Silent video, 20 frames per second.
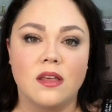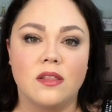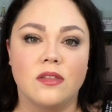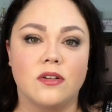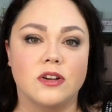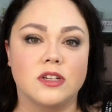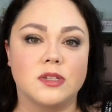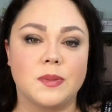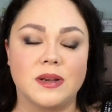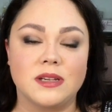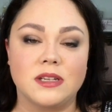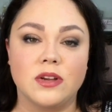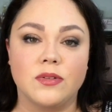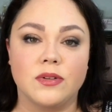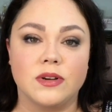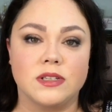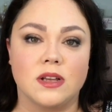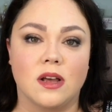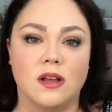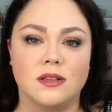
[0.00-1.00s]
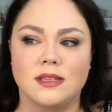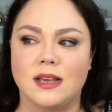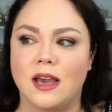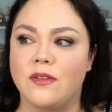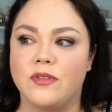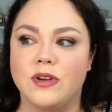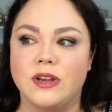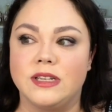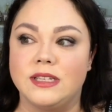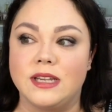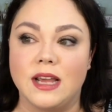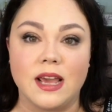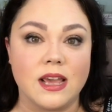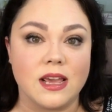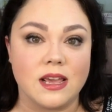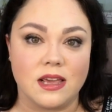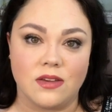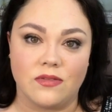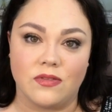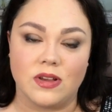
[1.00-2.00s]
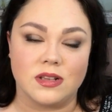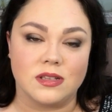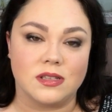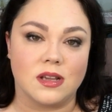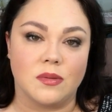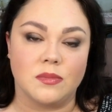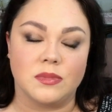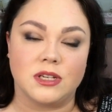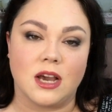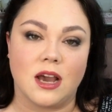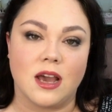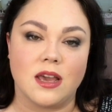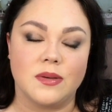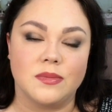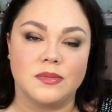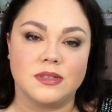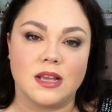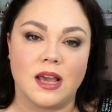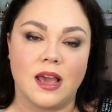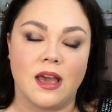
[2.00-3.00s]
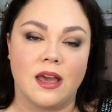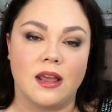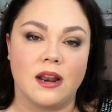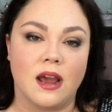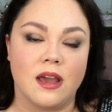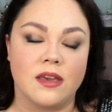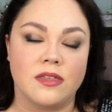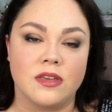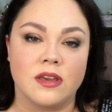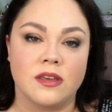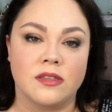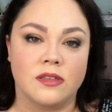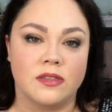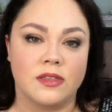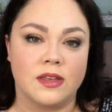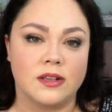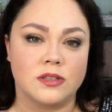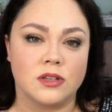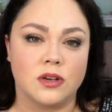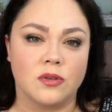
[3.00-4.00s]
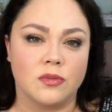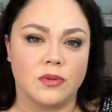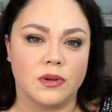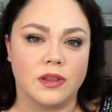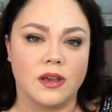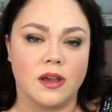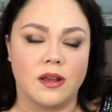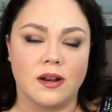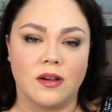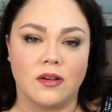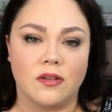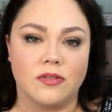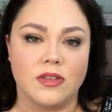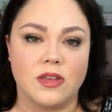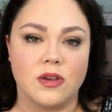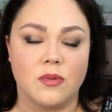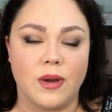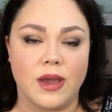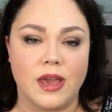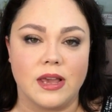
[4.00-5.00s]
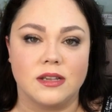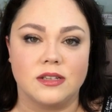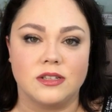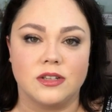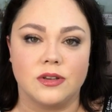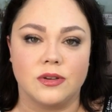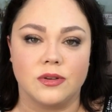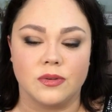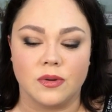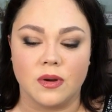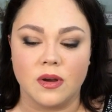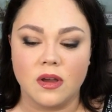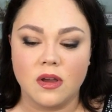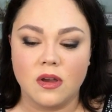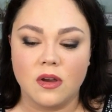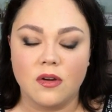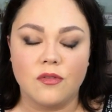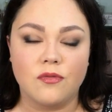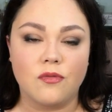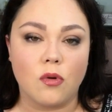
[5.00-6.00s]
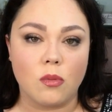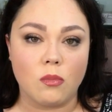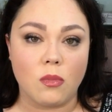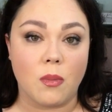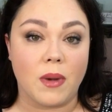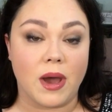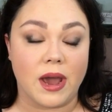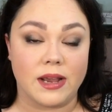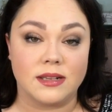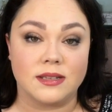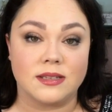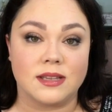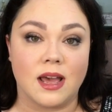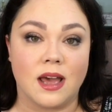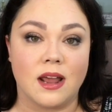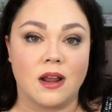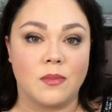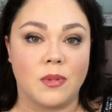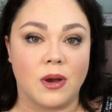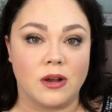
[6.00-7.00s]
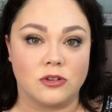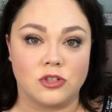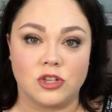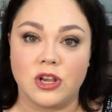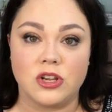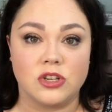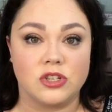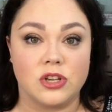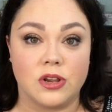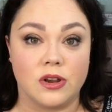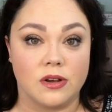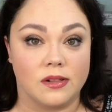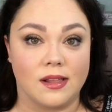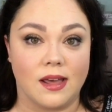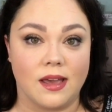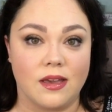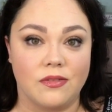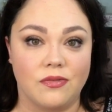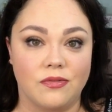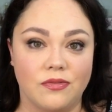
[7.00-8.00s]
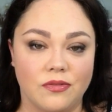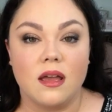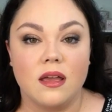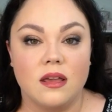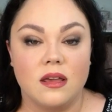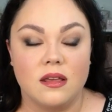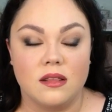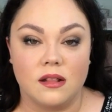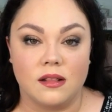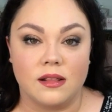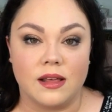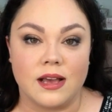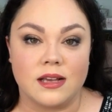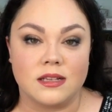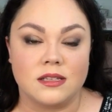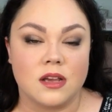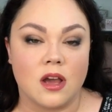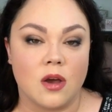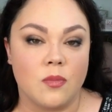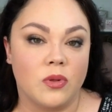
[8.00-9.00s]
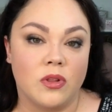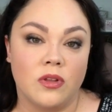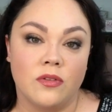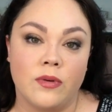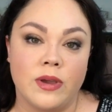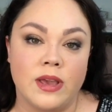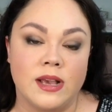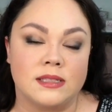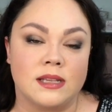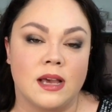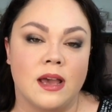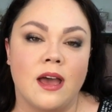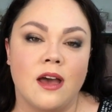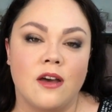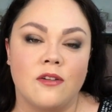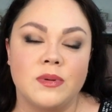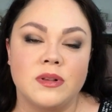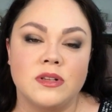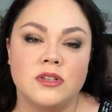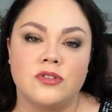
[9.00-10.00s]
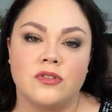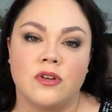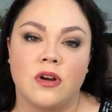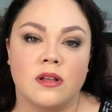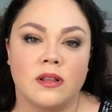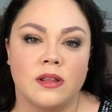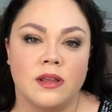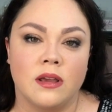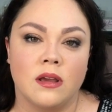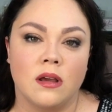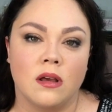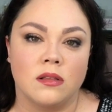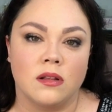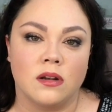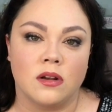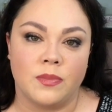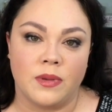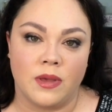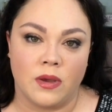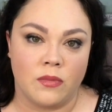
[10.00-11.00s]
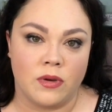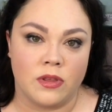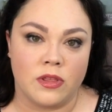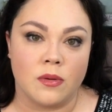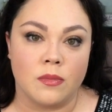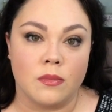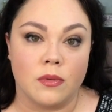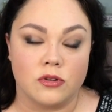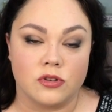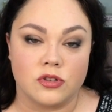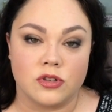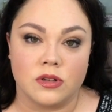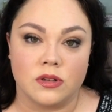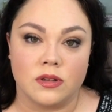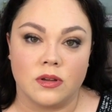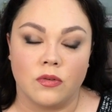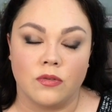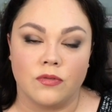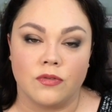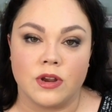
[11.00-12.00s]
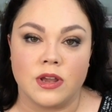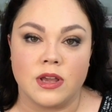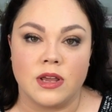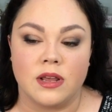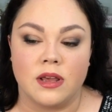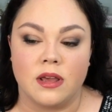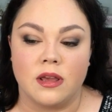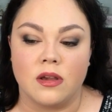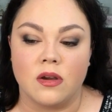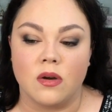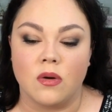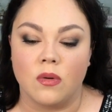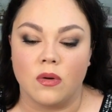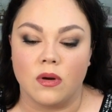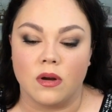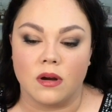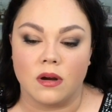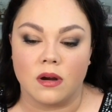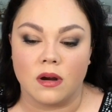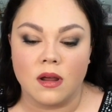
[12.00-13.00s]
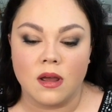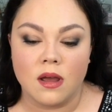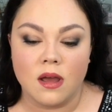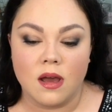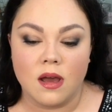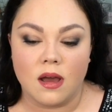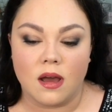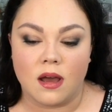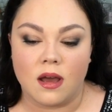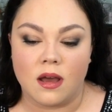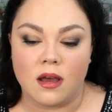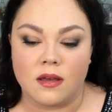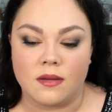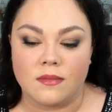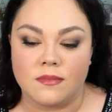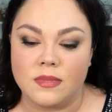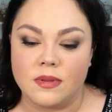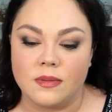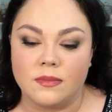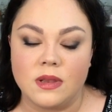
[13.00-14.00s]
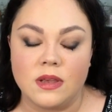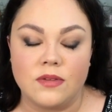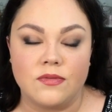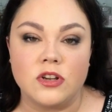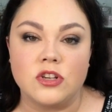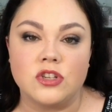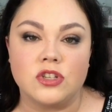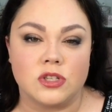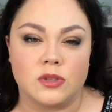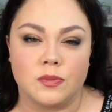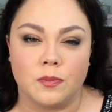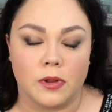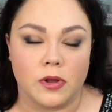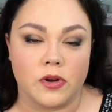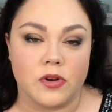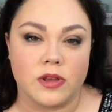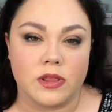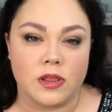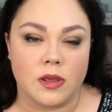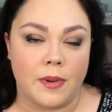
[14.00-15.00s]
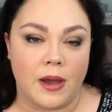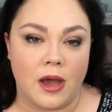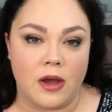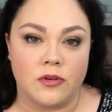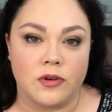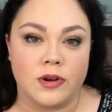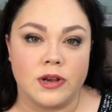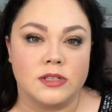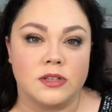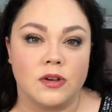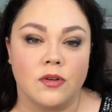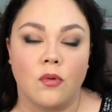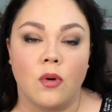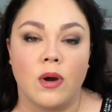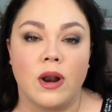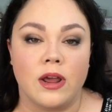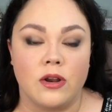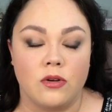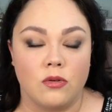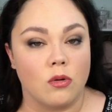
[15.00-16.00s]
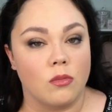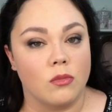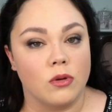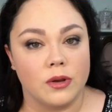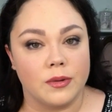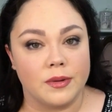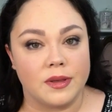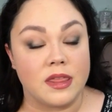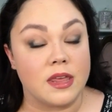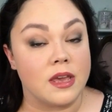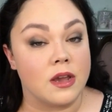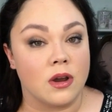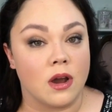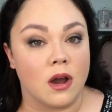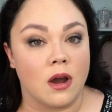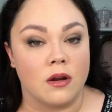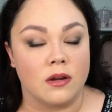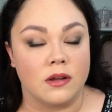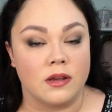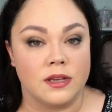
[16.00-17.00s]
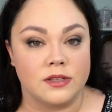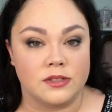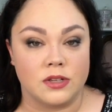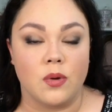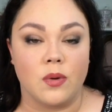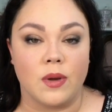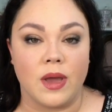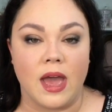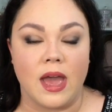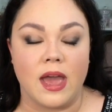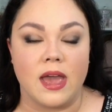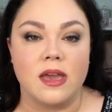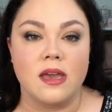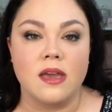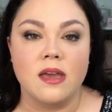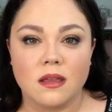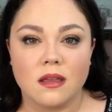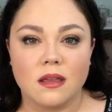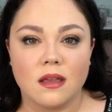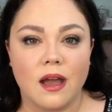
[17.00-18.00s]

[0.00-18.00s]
They're expecting results every day, even sometimes. And I think that that's a really unhealthy way to form a mindset about changing your life in the last couple of weeks, I have been struggling a little bit with emotional overeating or um, even just blurring the boundaries of what I normally would think are, is okay.